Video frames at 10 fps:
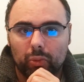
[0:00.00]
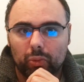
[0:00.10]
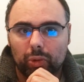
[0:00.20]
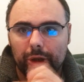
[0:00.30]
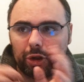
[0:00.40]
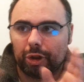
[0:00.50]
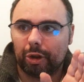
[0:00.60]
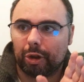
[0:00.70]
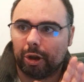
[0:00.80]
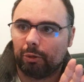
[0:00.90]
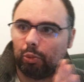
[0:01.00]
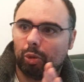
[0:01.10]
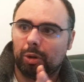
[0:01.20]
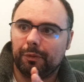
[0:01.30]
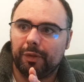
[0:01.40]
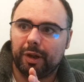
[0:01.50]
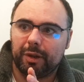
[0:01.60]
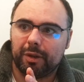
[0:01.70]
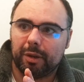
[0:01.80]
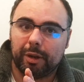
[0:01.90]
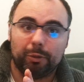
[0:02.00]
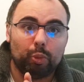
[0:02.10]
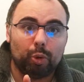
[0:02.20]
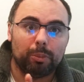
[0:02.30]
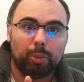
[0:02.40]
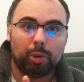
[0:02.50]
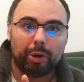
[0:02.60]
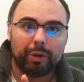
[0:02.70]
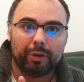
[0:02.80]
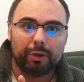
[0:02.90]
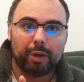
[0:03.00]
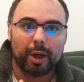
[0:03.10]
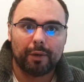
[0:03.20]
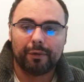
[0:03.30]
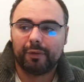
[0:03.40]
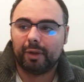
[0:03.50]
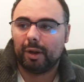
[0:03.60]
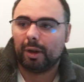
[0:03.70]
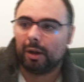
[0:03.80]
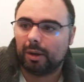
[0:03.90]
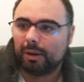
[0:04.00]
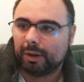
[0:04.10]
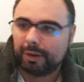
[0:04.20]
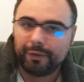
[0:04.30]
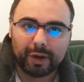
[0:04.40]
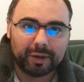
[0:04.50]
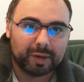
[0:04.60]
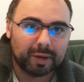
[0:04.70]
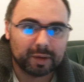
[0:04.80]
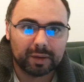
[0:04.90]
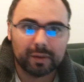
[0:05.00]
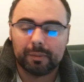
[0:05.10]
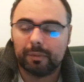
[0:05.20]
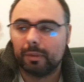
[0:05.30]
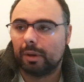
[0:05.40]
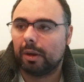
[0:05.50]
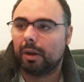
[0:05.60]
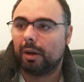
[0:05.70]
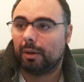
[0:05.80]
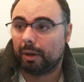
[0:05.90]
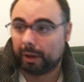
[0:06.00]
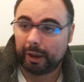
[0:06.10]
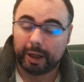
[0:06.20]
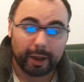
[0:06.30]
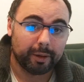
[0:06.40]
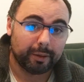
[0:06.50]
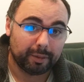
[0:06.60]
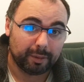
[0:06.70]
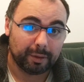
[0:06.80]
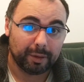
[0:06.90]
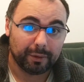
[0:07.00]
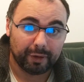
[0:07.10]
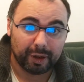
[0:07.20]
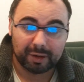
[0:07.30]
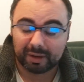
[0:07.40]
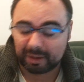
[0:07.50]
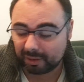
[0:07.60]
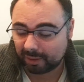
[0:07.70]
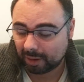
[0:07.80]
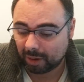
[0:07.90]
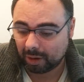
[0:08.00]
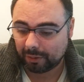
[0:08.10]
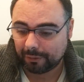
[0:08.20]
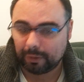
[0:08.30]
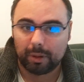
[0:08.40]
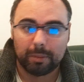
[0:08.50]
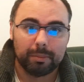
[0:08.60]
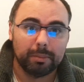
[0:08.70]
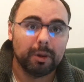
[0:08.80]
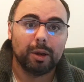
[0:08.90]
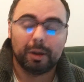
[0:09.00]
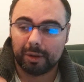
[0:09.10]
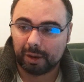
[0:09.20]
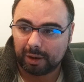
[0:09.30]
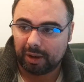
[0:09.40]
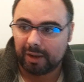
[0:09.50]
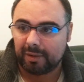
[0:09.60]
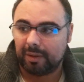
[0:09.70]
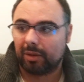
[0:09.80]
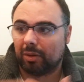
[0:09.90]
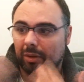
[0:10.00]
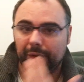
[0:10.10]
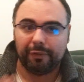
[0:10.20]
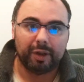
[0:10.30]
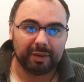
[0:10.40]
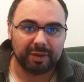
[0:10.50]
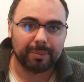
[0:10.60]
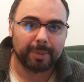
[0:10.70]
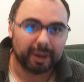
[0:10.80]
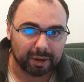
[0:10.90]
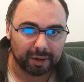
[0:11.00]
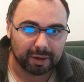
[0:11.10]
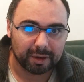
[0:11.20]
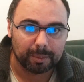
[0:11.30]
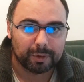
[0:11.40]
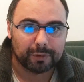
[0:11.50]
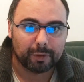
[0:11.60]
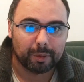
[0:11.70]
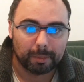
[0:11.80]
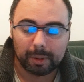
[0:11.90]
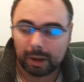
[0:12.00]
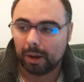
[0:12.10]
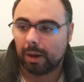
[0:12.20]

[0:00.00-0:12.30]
which in one point you have the defenses, and the defenses are from the classical defense mechanisms from